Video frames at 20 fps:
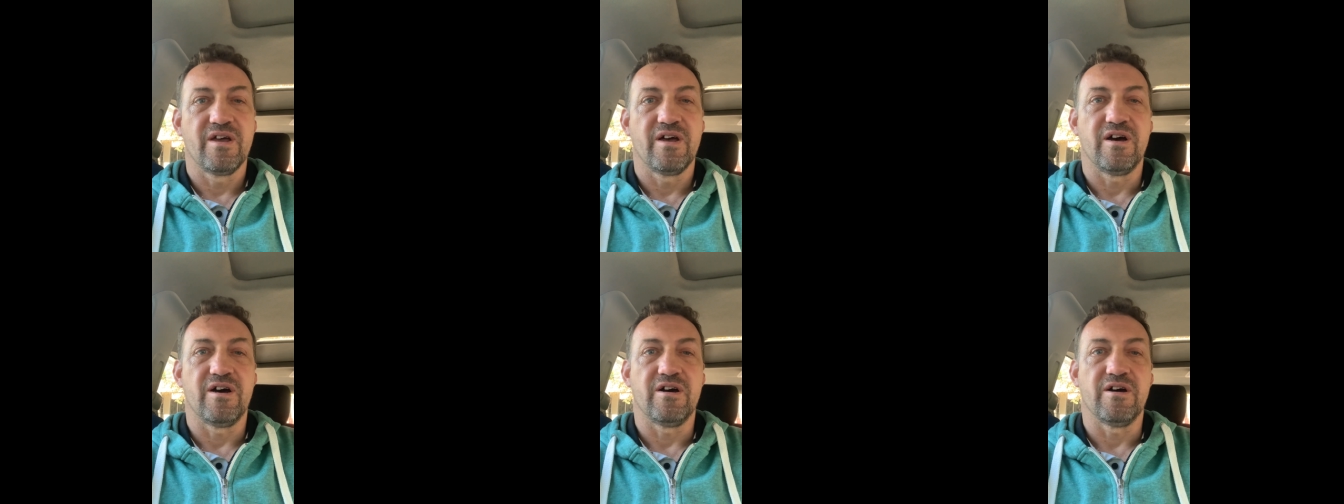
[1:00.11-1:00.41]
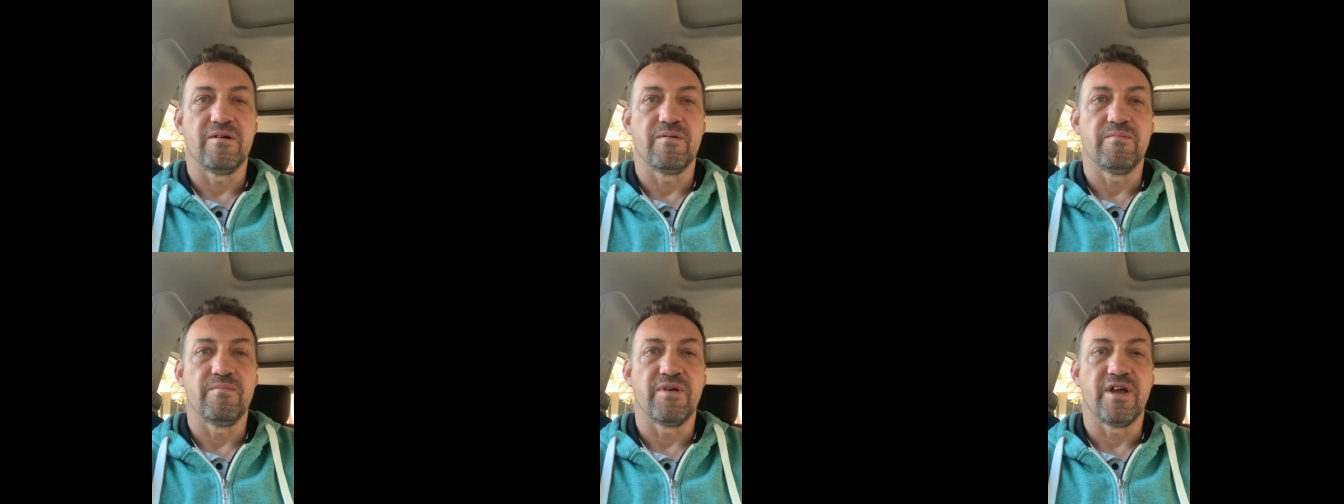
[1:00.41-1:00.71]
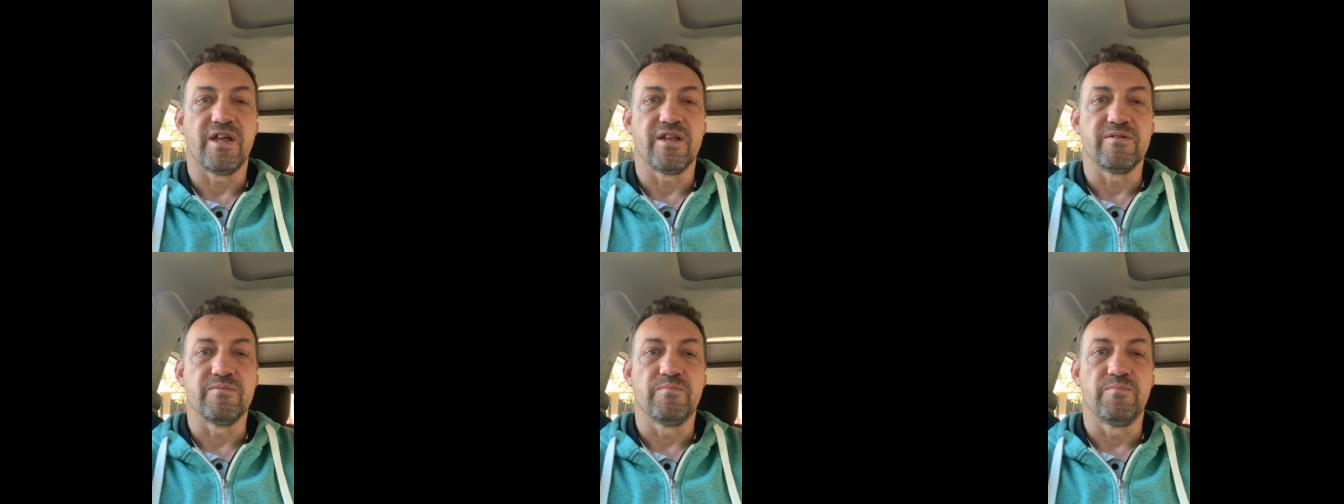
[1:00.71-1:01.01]
Um,
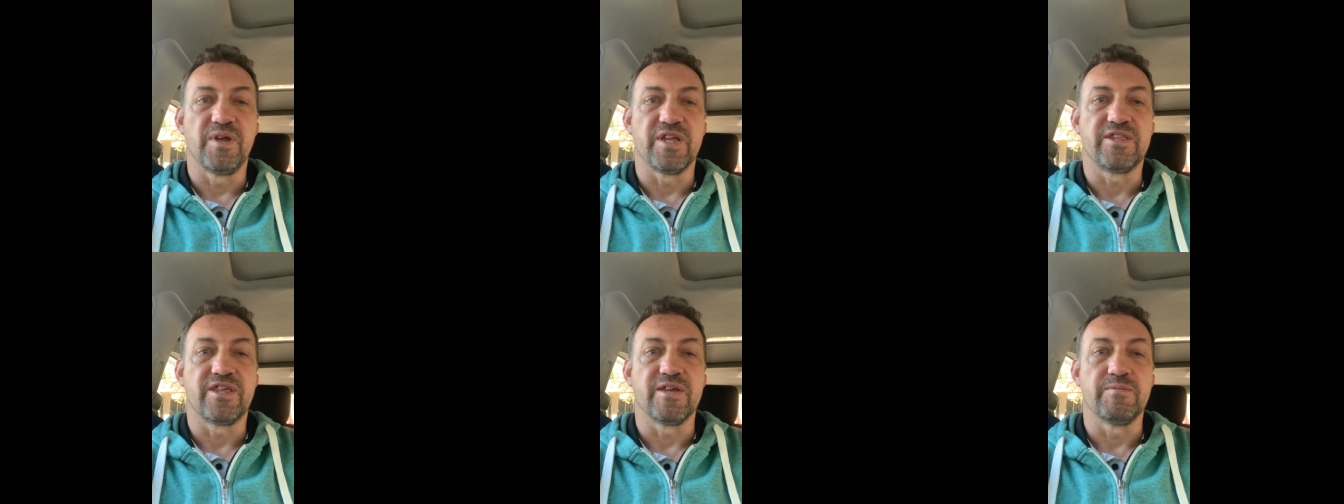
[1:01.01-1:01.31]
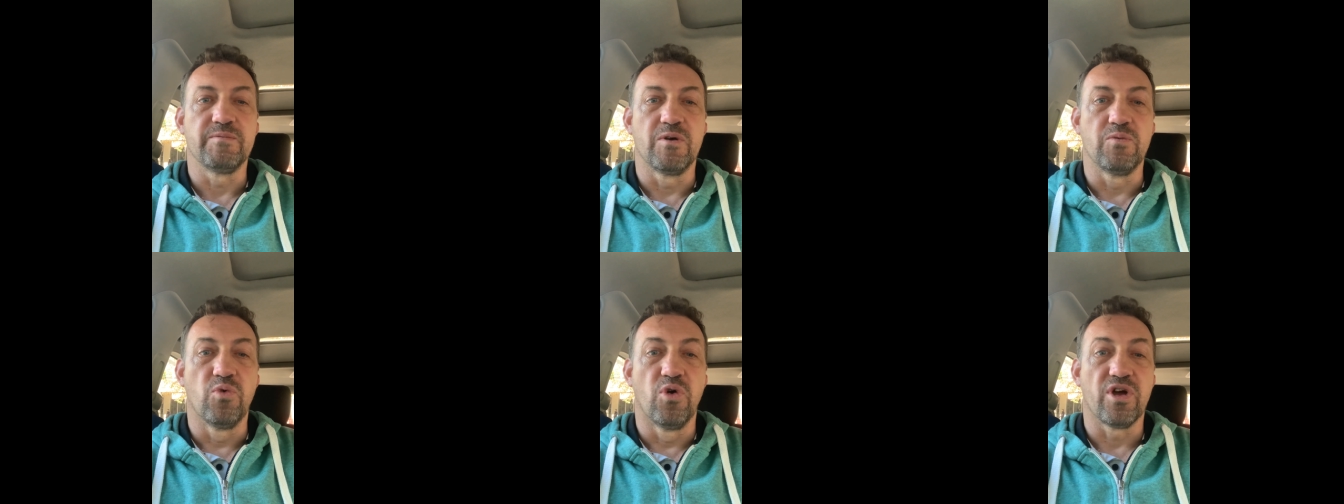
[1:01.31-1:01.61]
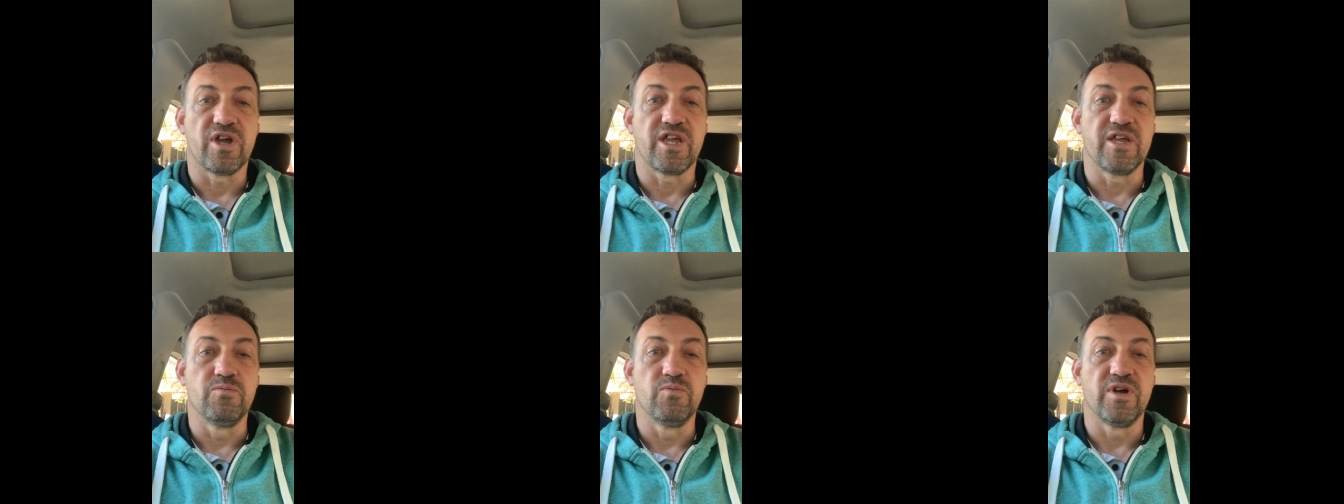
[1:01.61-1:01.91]
and big thing we're
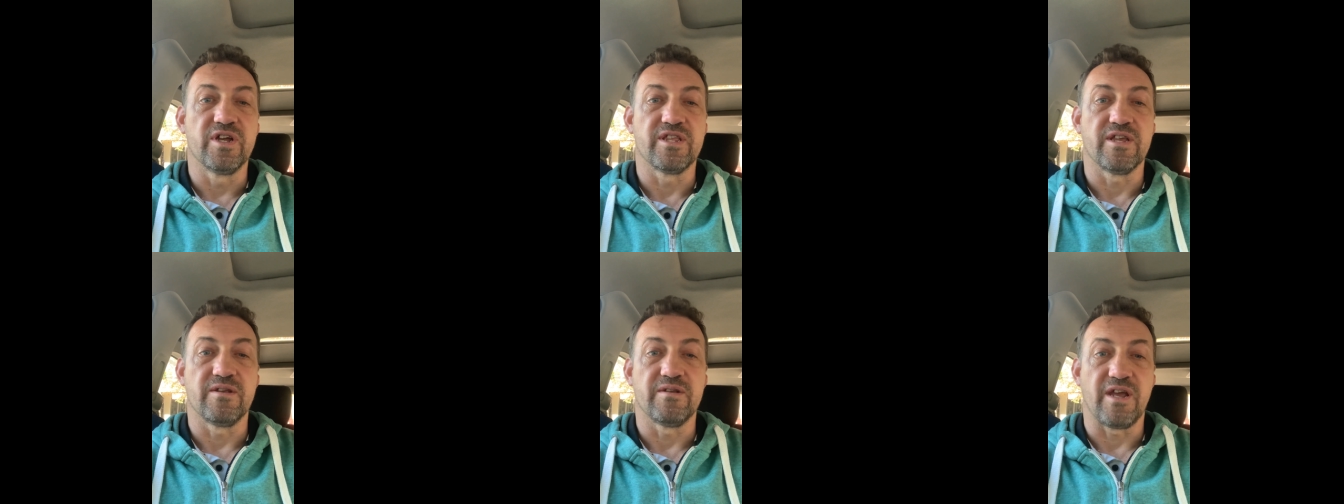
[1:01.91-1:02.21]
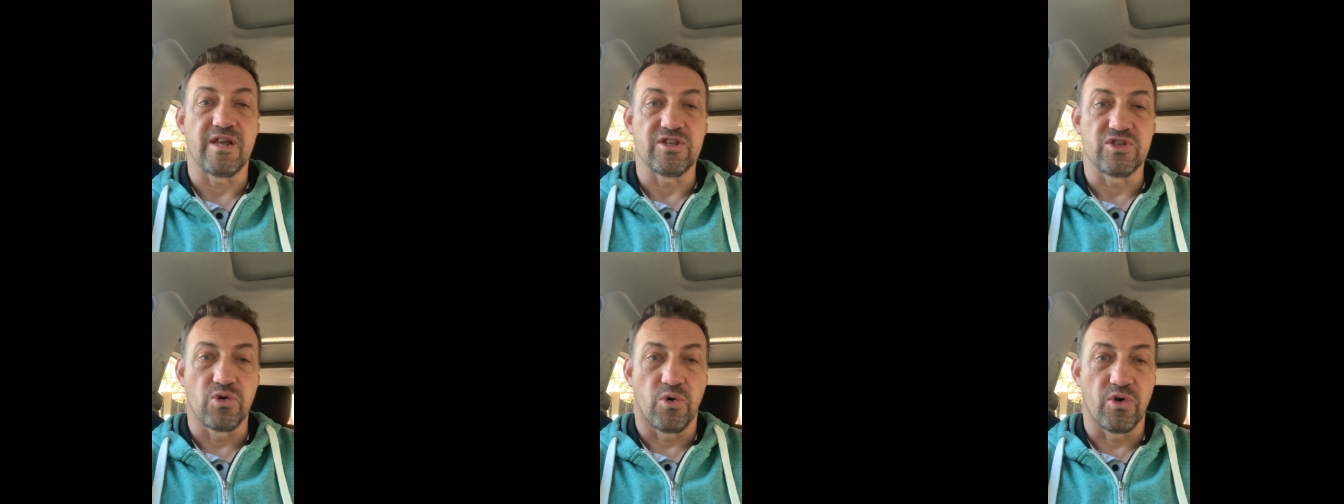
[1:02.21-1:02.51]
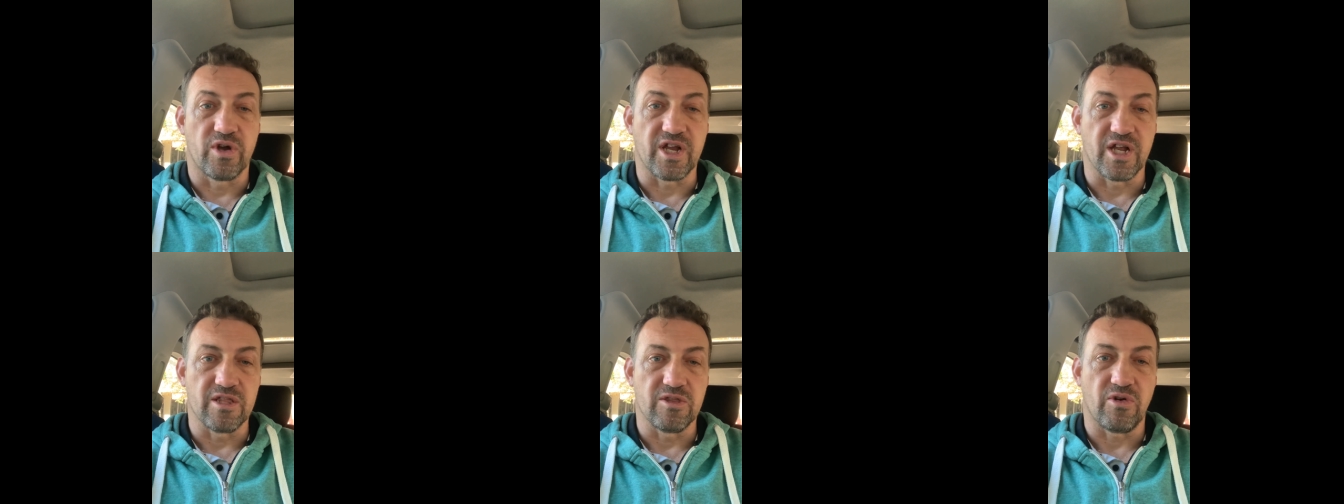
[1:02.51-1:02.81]
working with and, and,
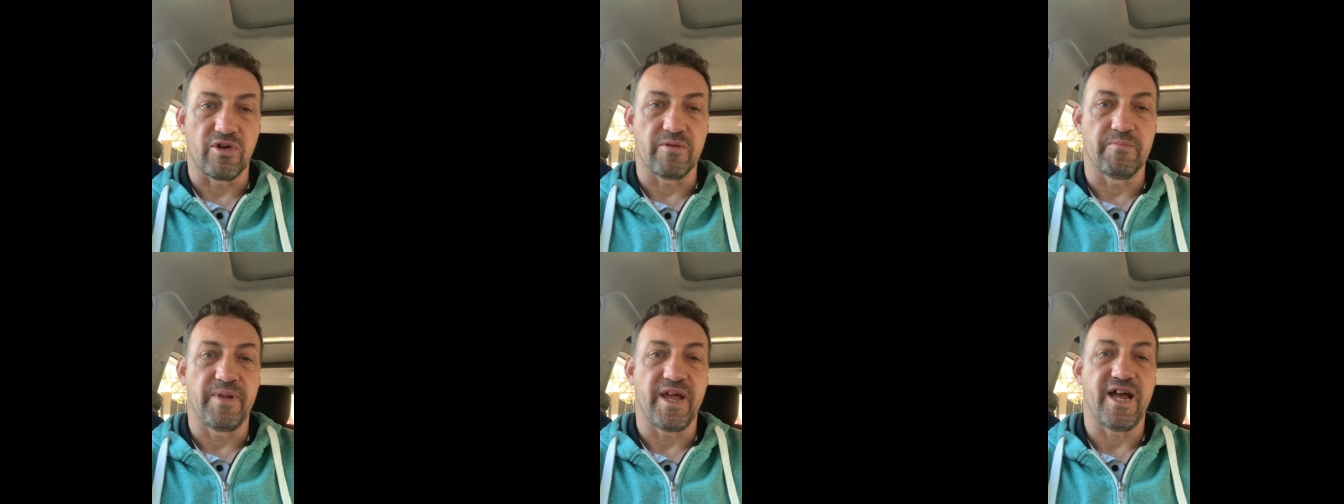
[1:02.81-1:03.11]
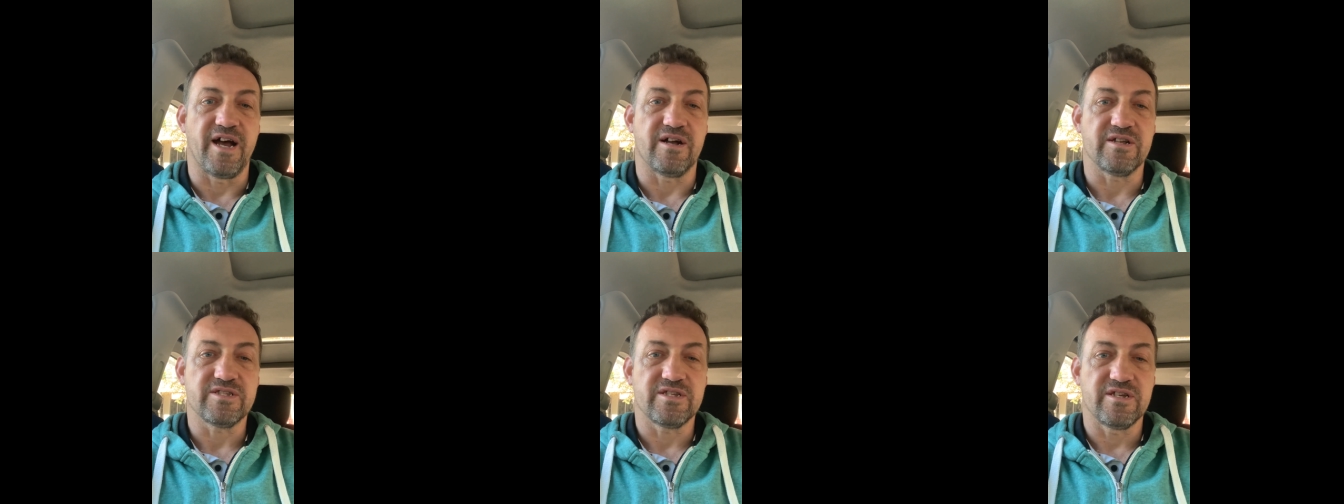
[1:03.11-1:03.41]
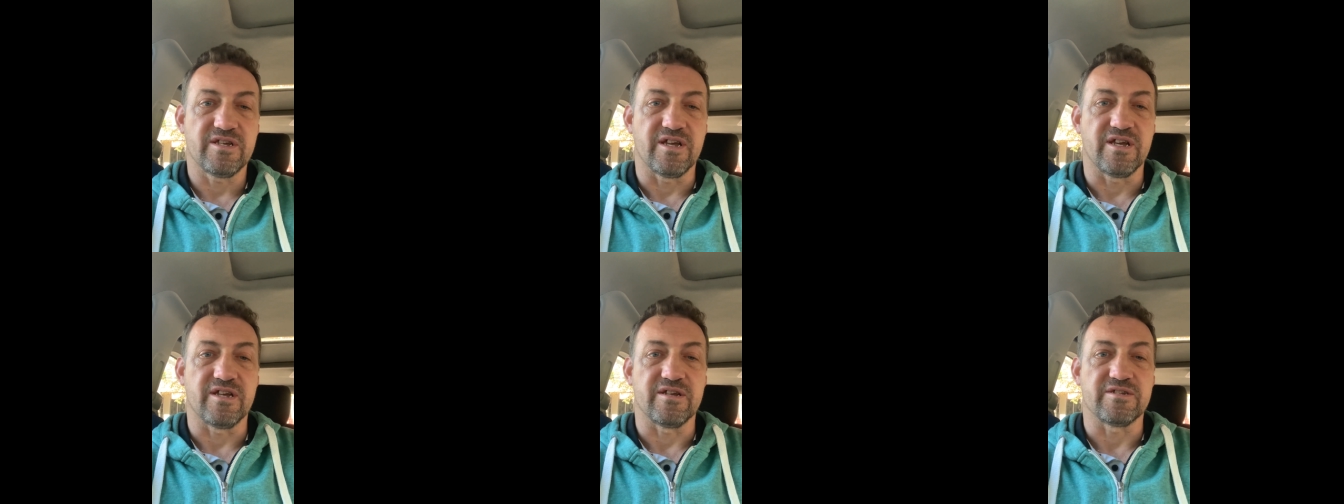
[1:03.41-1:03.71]
talking a lot about
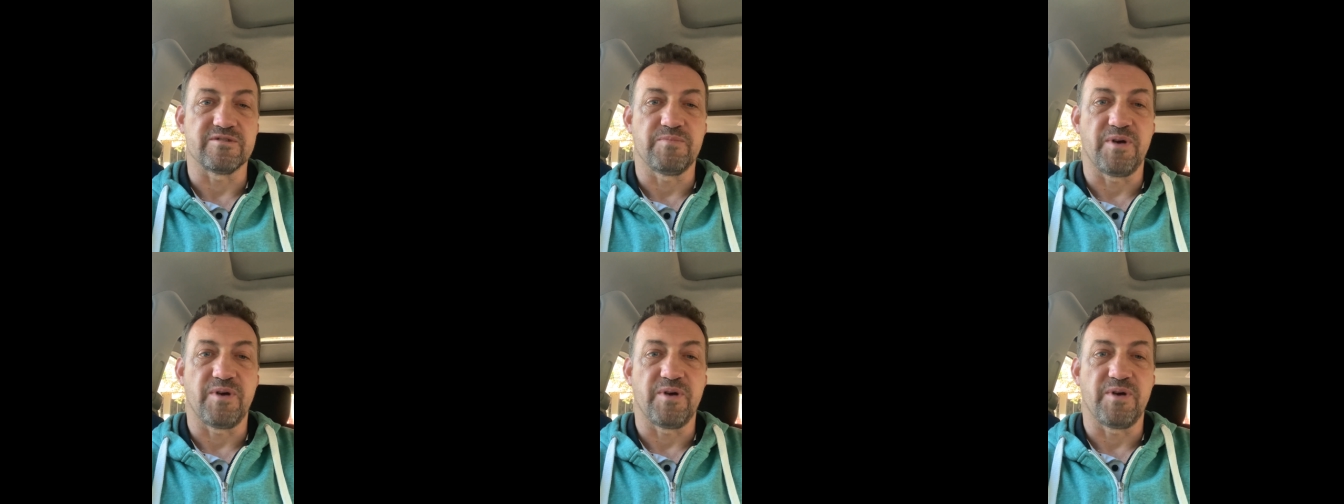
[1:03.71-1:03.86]
as